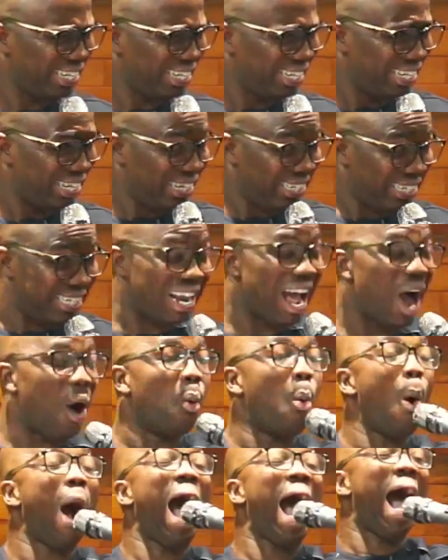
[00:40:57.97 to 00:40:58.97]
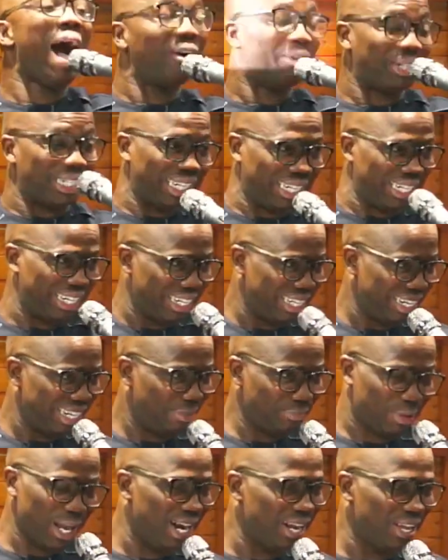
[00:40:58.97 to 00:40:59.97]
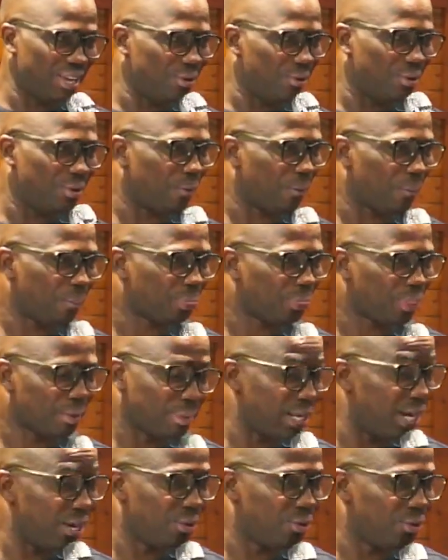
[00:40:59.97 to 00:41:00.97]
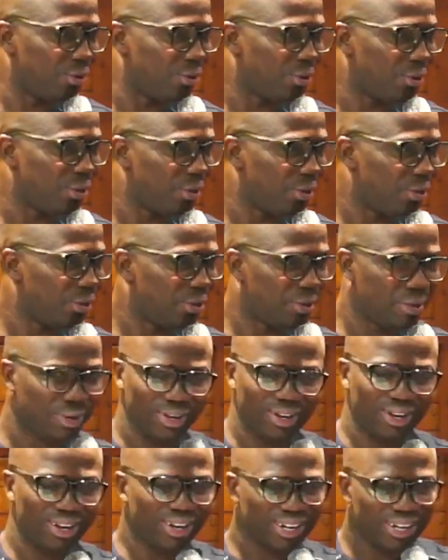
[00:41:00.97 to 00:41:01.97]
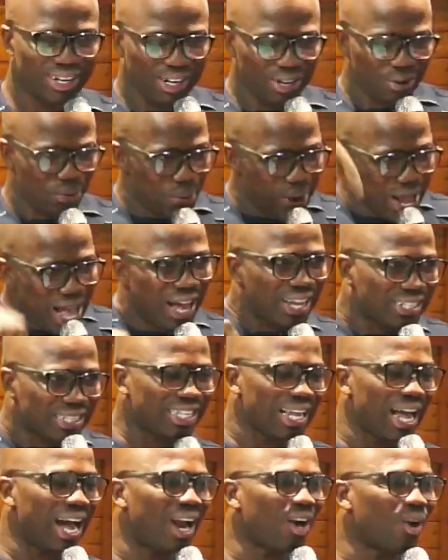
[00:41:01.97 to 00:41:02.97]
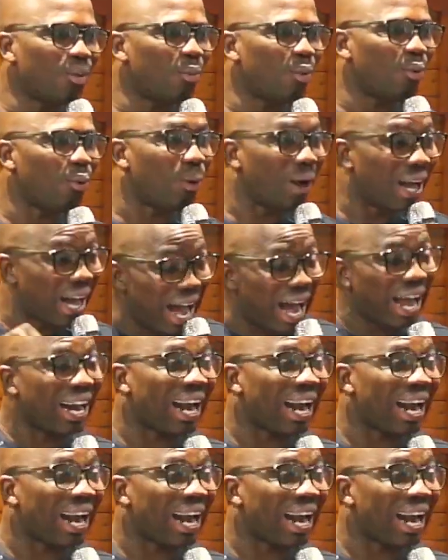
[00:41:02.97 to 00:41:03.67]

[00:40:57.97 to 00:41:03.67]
They are wild. I'm telling you, I'm telling you. We are no Ghana